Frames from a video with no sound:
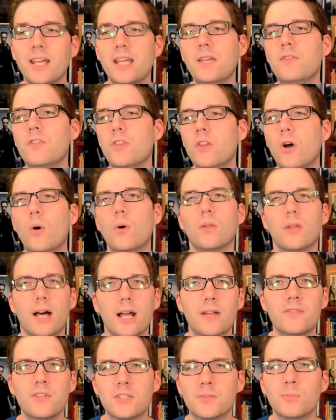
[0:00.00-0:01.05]
Even though a
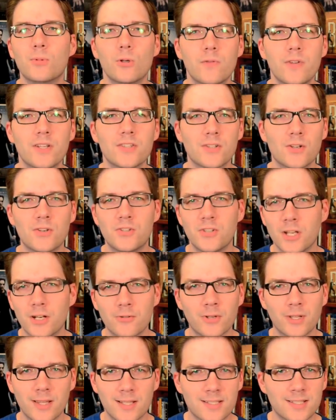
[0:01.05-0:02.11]
lot of his movies are
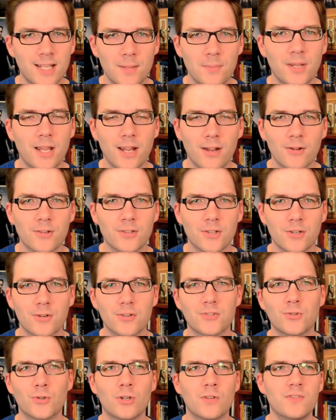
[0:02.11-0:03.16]
generally the same character, a
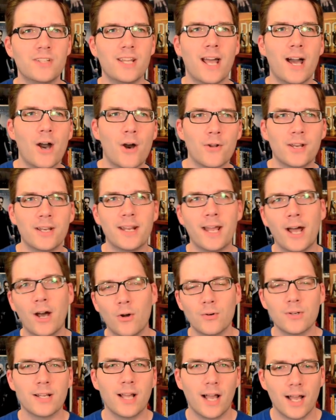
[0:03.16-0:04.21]
sort of
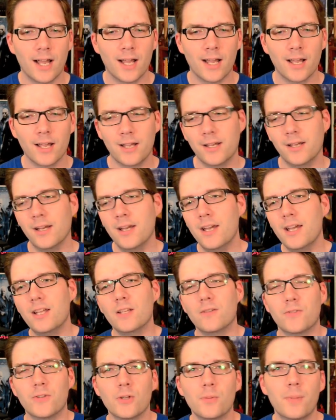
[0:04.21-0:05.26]
down-and-out guy,
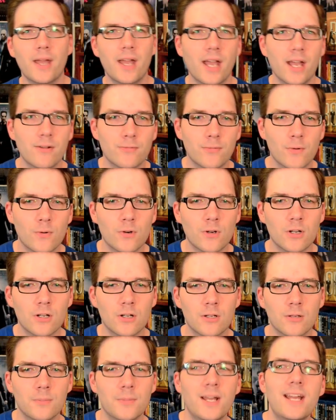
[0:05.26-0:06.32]
you feel bad
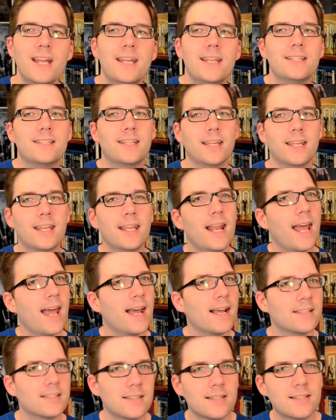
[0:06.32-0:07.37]
for him, he's kicking
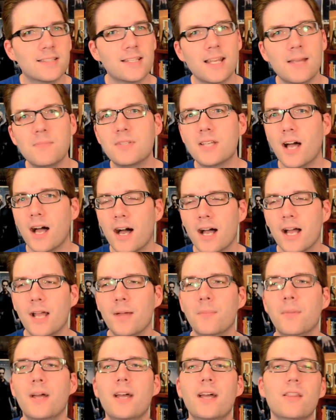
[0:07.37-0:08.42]
ass at the same
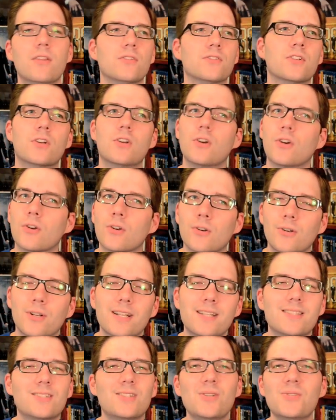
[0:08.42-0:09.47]
time, there's a girl,
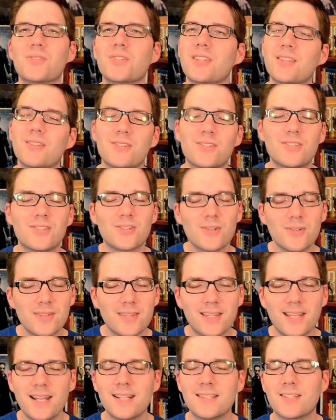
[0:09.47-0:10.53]
it's usually, there's certain
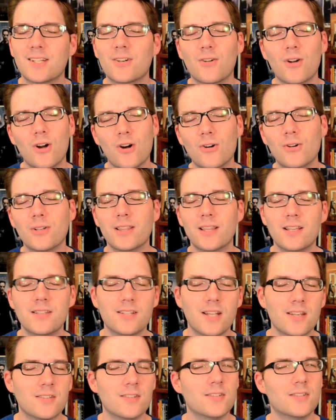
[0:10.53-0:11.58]
things that are all in the
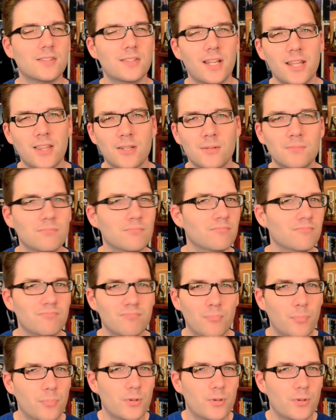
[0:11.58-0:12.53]
Jason Statham